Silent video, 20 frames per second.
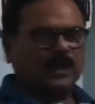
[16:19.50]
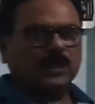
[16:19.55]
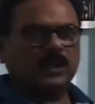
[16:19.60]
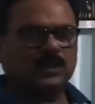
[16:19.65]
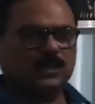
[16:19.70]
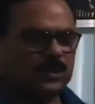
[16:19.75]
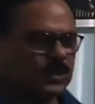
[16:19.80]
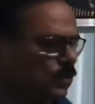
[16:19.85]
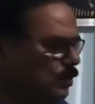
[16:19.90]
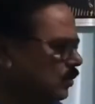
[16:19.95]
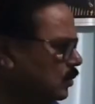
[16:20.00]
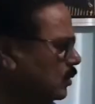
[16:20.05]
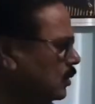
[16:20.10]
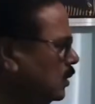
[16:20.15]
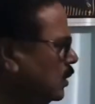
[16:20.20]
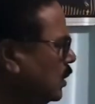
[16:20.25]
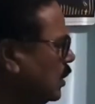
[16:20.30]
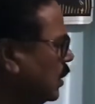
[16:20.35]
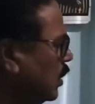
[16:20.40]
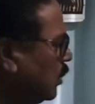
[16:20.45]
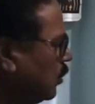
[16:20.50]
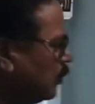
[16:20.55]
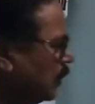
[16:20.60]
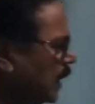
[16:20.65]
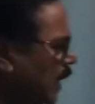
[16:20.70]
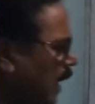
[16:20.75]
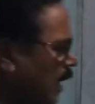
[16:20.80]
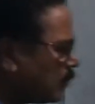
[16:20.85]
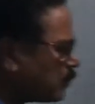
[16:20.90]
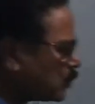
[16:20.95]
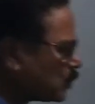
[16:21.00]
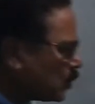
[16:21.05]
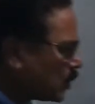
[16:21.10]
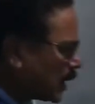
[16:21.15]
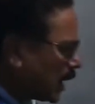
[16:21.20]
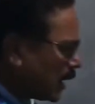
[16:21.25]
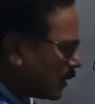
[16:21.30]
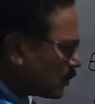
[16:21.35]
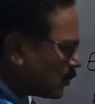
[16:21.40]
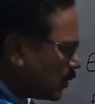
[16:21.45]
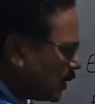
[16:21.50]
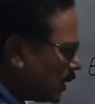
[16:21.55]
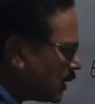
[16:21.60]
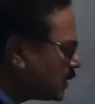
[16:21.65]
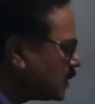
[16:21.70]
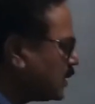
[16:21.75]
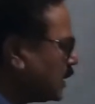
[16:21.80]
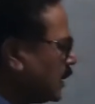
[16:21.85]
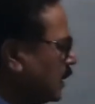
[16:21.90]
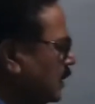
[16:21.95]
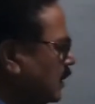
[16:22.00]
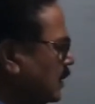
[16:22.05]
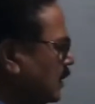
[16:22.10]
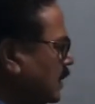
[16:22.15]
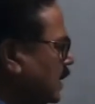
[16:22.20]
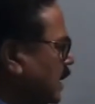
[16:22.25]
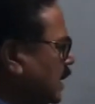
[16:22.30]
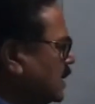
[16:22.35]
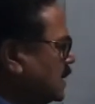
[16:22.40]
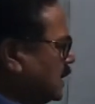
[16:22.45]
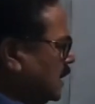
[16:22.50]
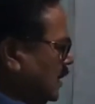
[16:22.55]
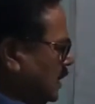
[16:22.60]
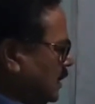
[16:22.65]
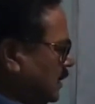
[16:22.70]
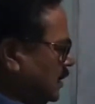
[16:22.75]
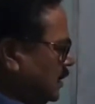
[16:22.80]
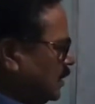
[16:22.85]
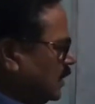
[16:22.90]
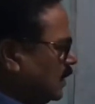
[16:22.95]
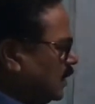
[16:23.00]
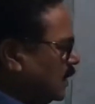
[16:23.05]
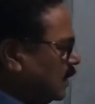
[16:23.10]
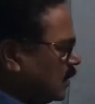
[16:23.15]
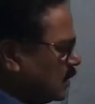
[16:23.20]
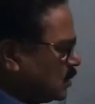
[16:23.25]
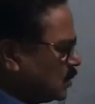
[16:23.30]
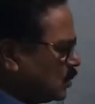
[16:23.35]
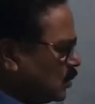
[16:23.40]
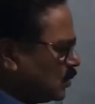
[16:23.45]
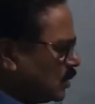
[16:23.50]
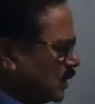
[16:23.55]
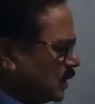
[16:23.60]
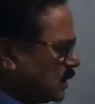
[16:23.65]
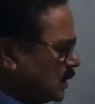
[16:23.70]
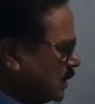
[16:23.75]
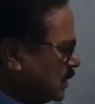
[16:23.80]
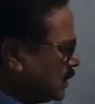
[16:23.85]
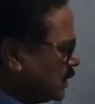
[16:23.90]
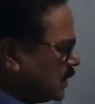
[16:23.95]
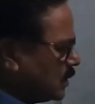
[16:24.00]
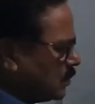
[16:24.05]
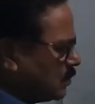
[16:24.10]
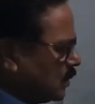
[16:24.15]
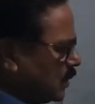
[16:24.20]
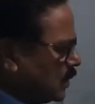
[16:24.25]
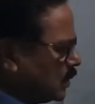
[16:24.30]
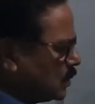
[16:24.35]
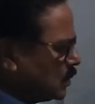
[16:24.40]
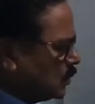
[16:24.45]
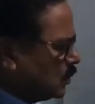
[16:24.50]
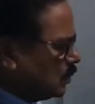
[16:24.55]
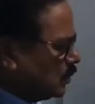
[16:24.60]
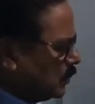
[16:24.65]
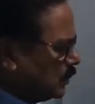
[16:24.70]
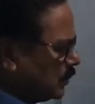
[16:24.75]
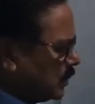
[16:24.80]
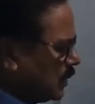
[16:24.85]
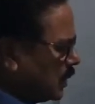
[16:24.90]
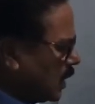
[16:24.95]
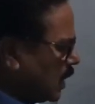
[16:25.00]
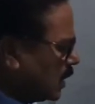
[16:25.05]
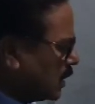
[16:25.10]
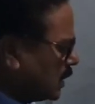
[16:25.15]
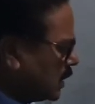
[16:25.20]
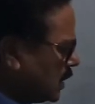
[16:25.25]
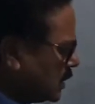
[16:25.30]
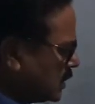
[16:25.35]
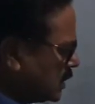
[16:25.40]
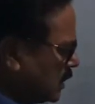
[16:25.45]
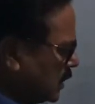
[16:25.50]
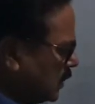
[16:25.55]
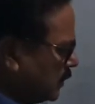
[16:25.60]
So we have to calculate the Kc. So this is equal to log Kc.